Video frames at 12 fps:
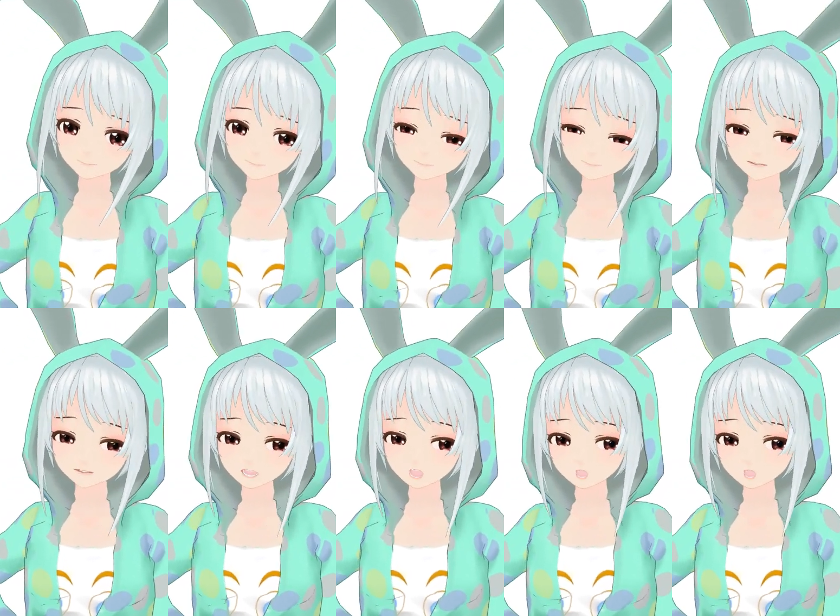
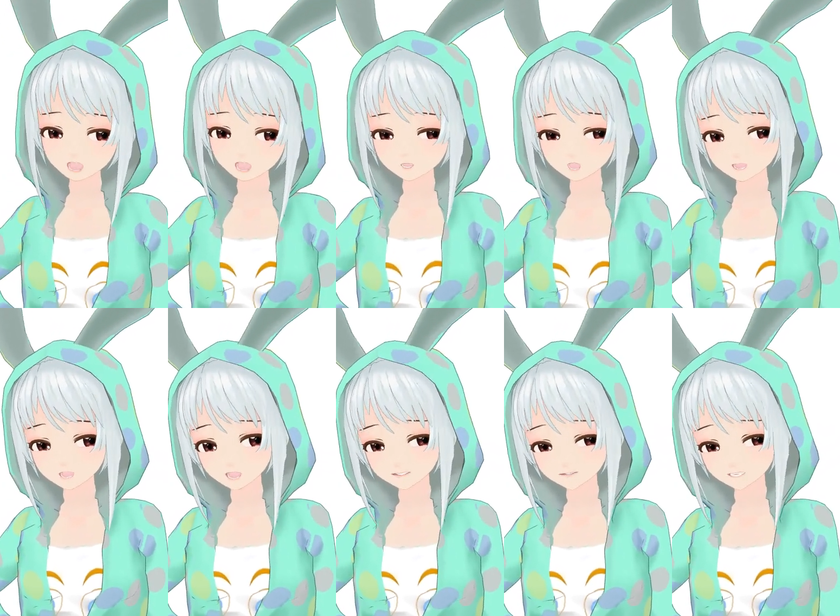So, I wanted to
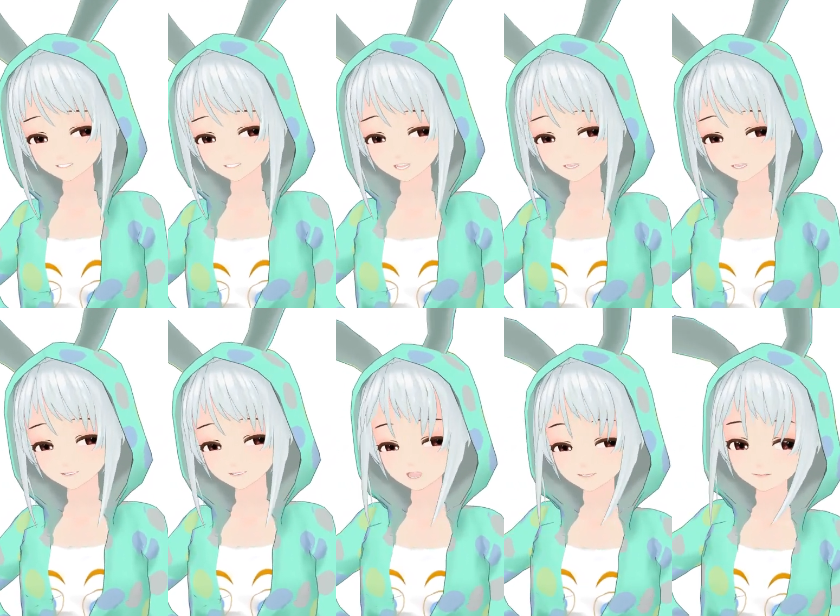say,
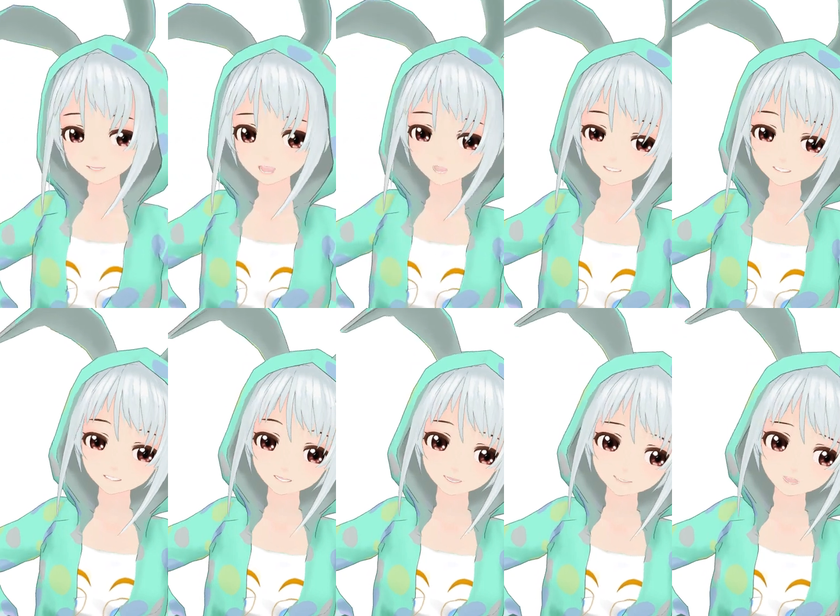sorry
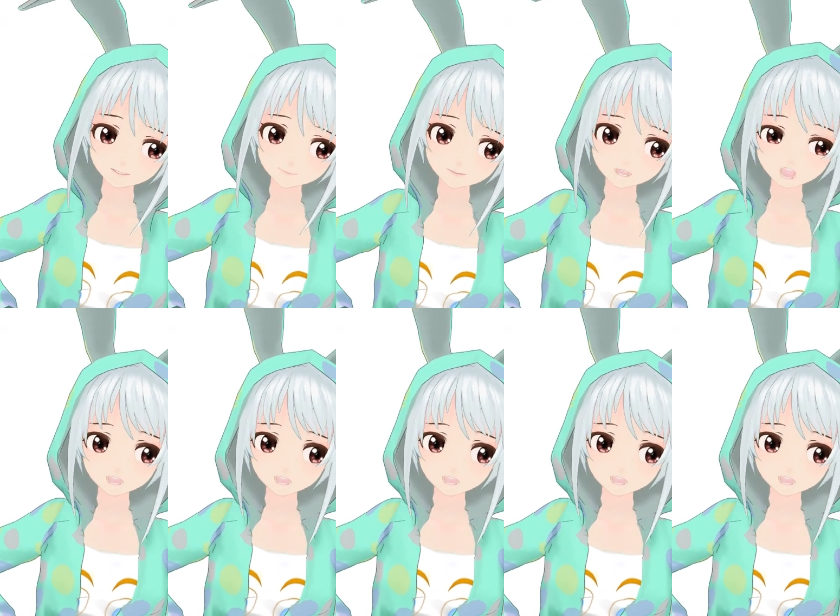about the